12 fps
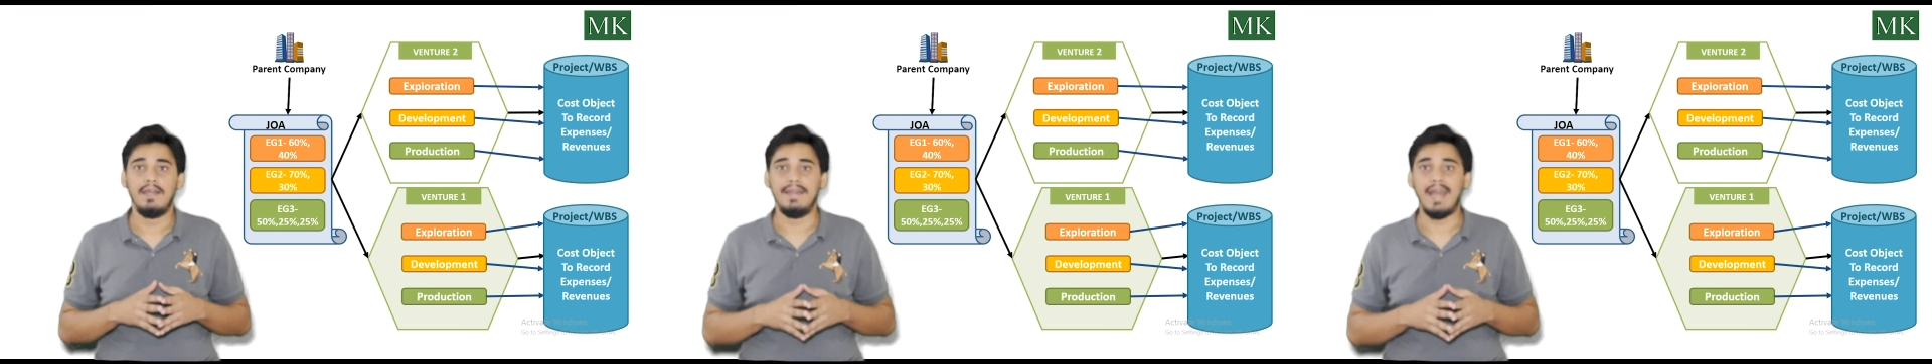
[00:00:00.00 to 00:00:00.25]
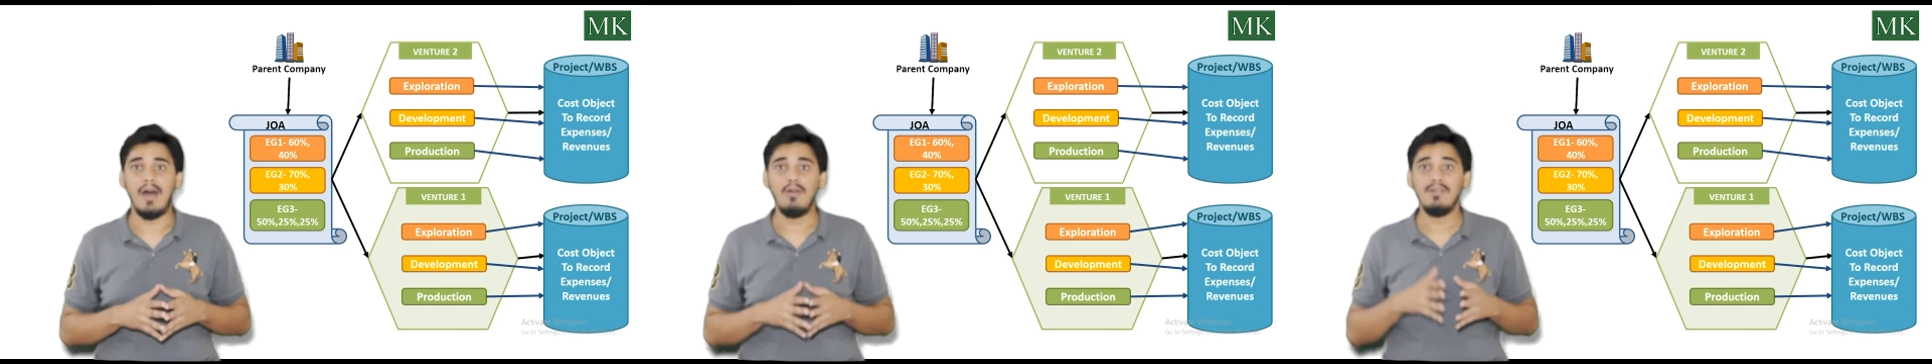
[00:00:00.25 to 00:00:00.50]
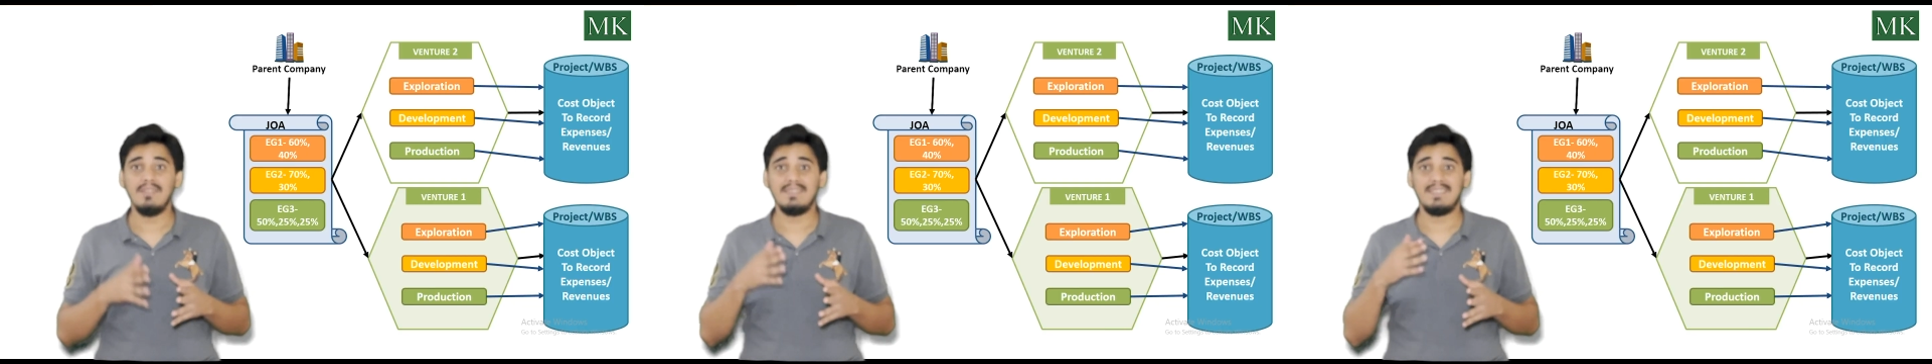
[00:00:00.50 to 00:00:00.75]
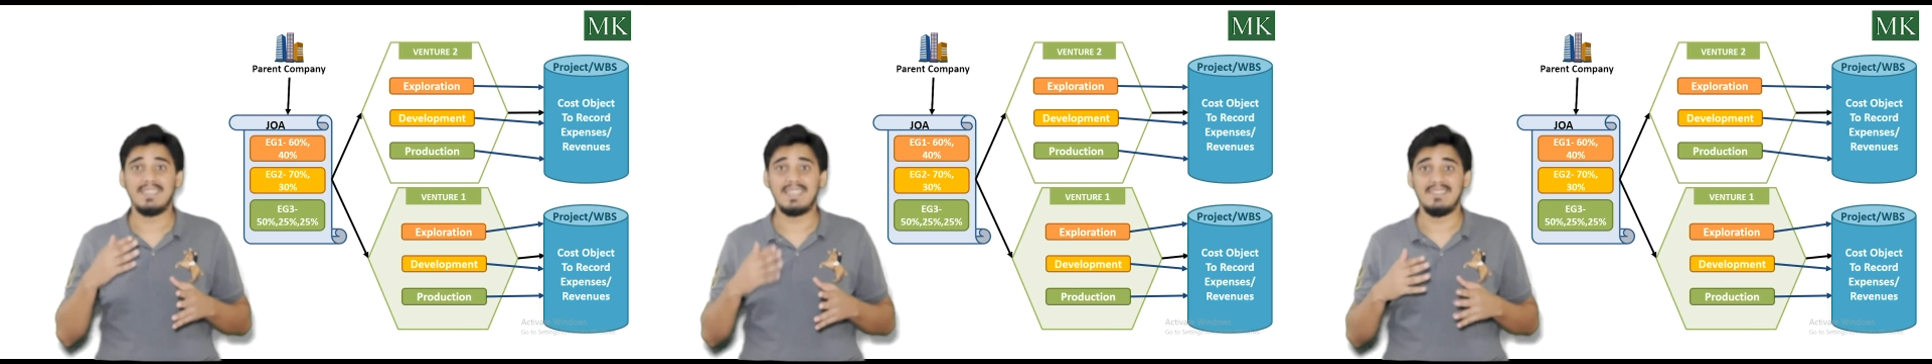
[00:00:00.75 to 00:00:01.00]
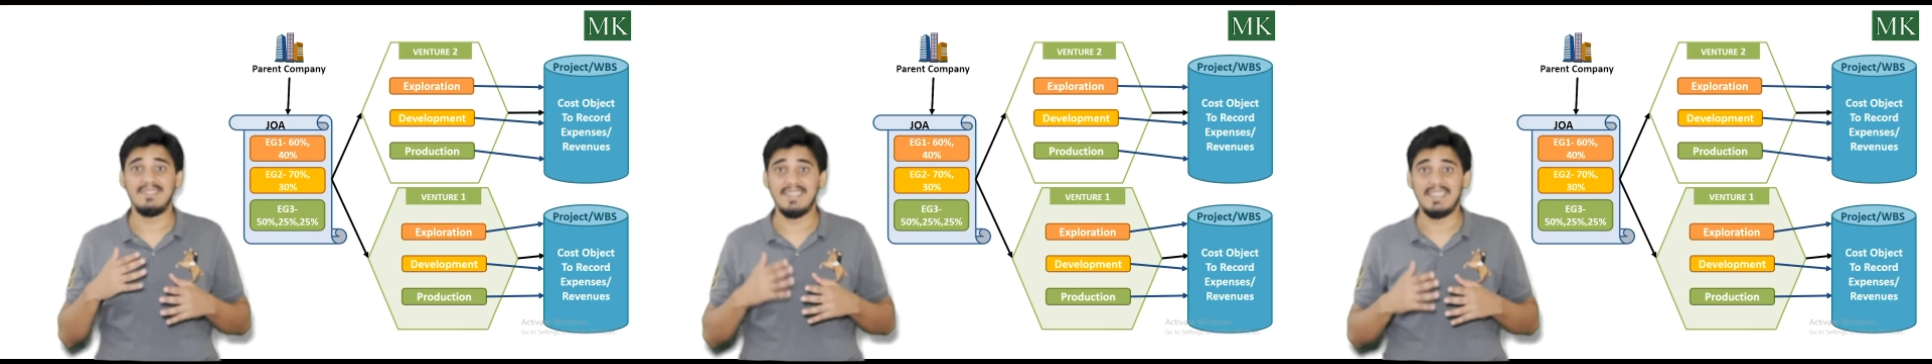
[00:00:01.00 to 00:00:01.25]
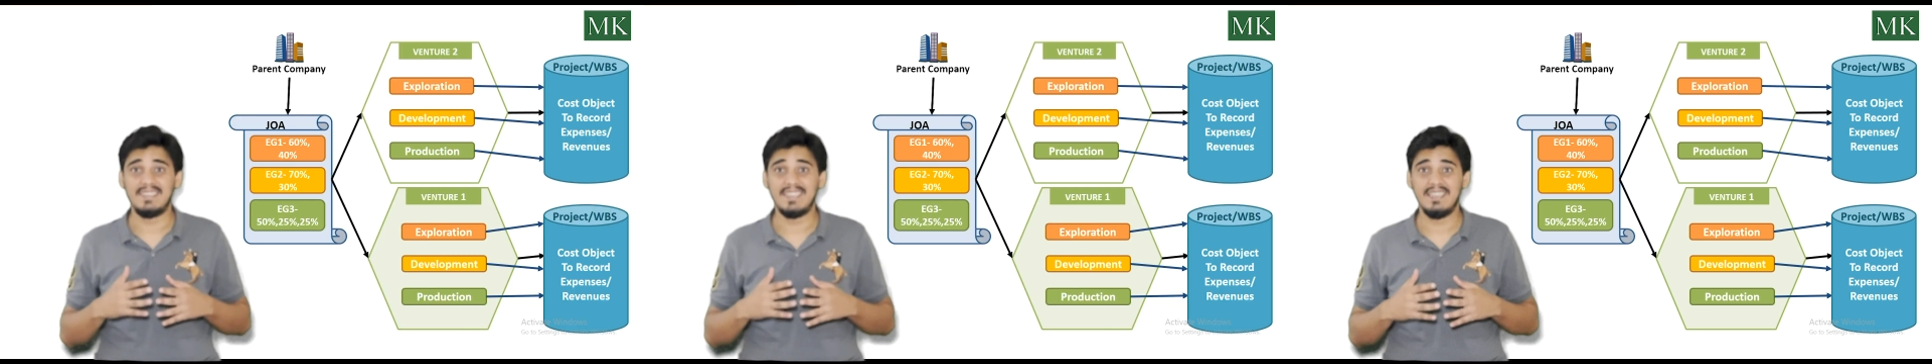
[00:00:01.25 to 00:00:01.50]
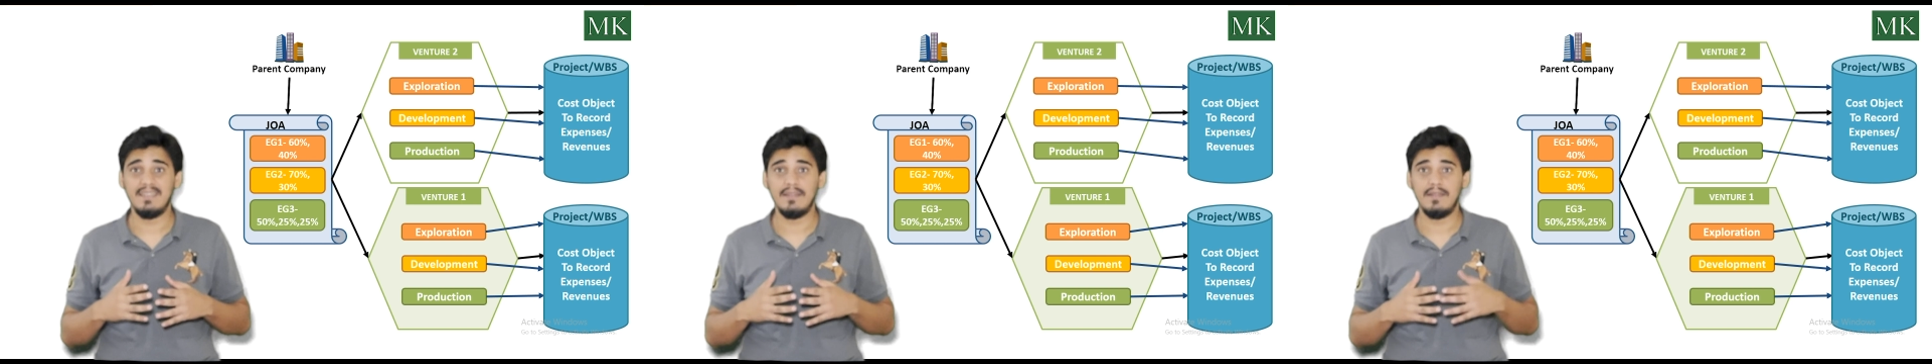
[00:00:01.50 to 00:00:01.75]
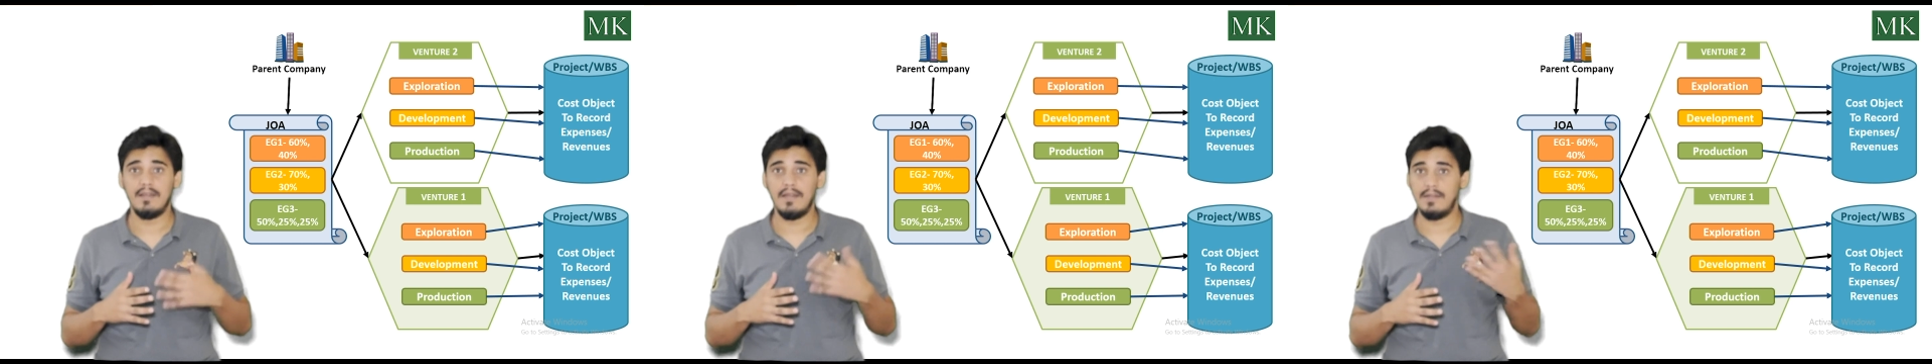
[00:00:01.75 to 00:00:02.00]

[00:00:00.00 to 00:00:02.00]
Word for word: Now the concession